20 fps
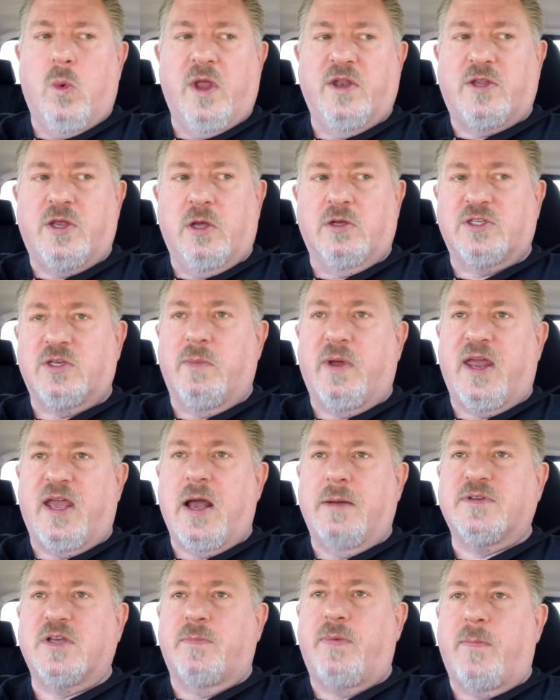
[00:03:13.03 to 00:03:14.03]
until somebody
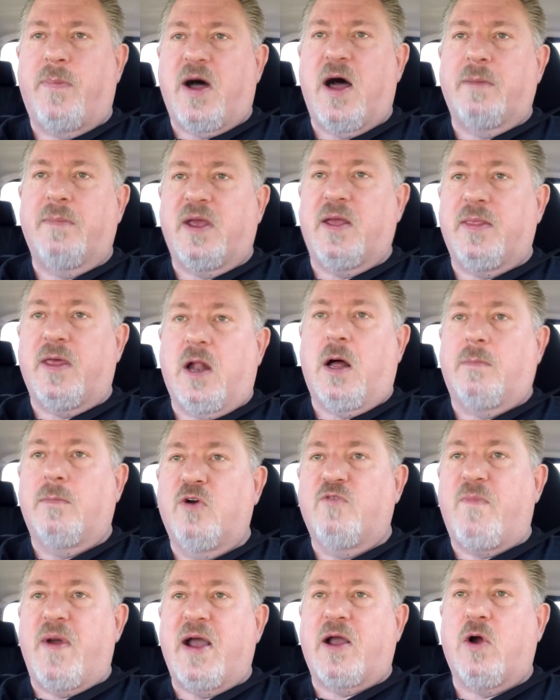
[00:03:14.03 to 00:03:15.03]
comes up upon me, and then I'll
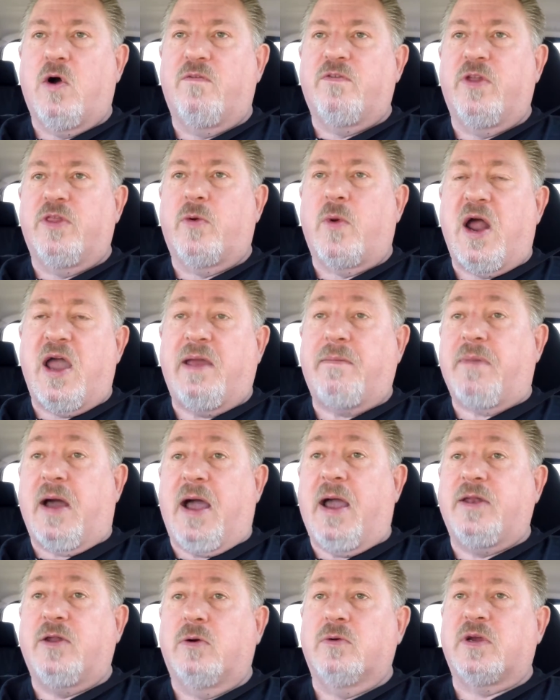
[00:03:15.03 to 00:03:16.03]
move back over to the right.
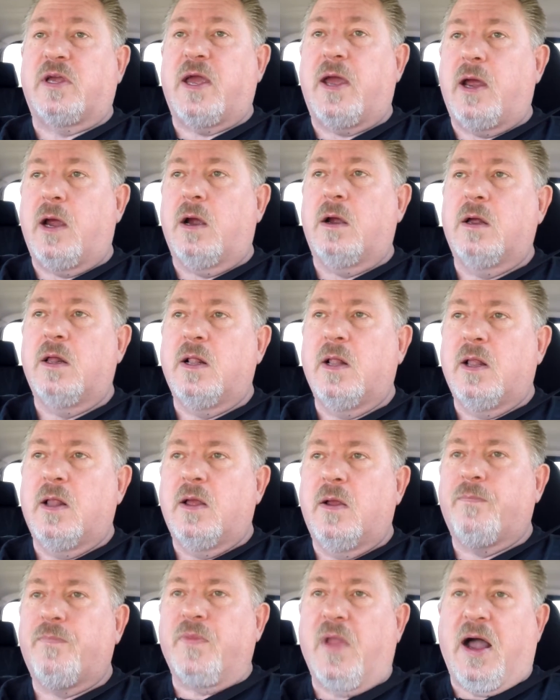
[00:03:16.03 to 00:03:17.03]
I don't care.
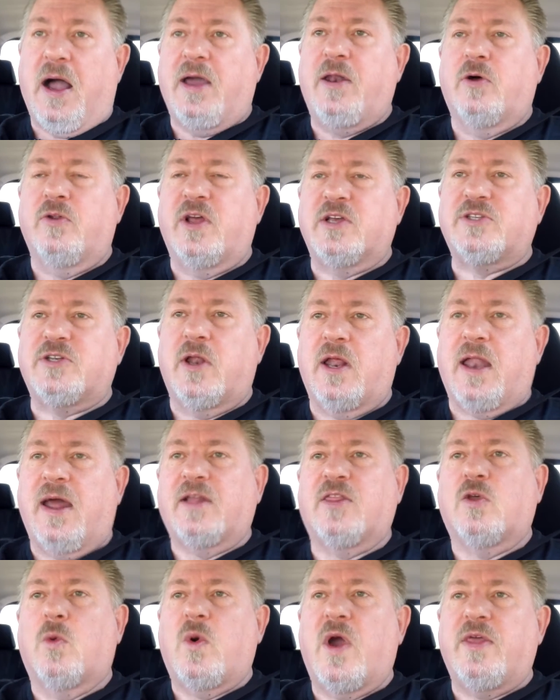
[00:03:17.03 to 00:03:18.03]
I don't necessarily
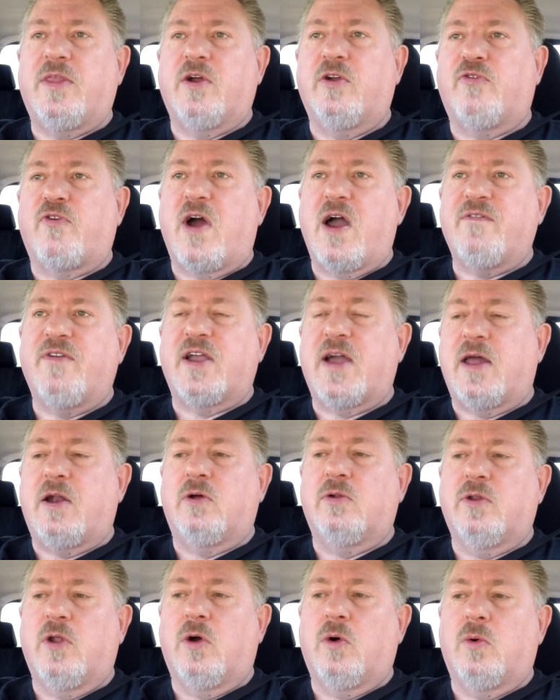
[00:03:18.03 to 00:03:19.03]
like the way they're driving. I
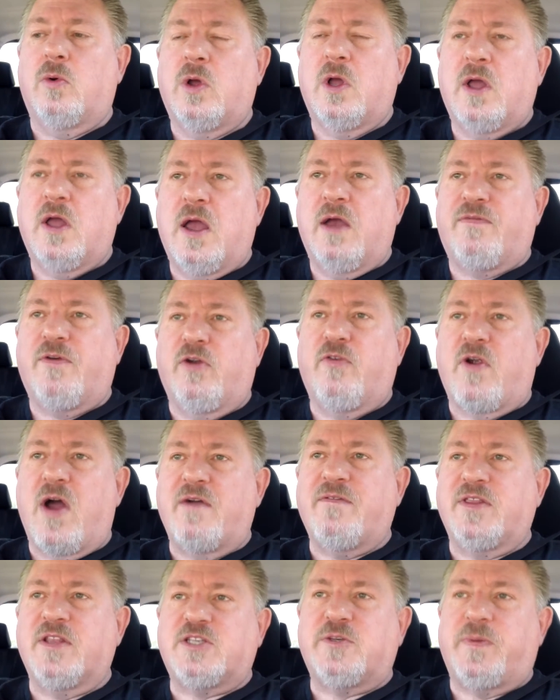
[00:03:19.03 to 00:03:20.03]
don't know if they're
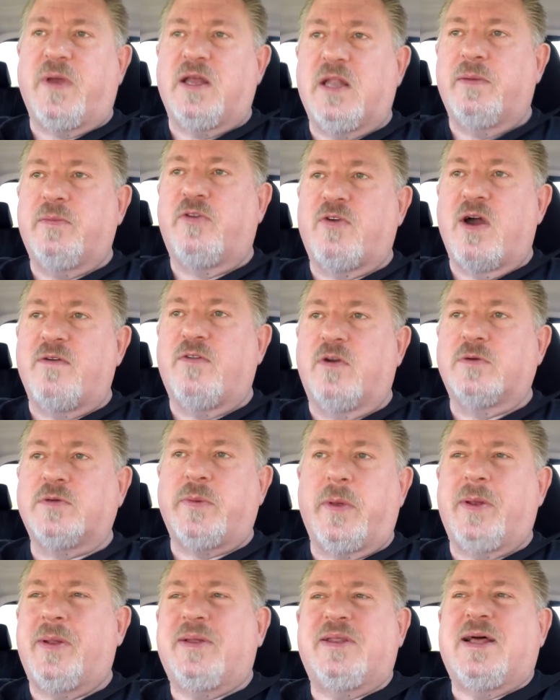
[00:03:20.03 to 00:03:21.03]
driving the speed limit, driving over
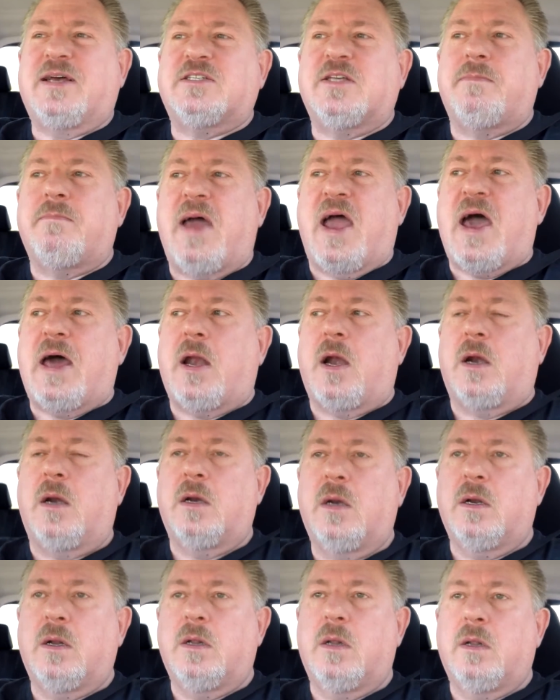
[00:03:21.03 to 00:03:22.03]
speed limit. It doesn't matter.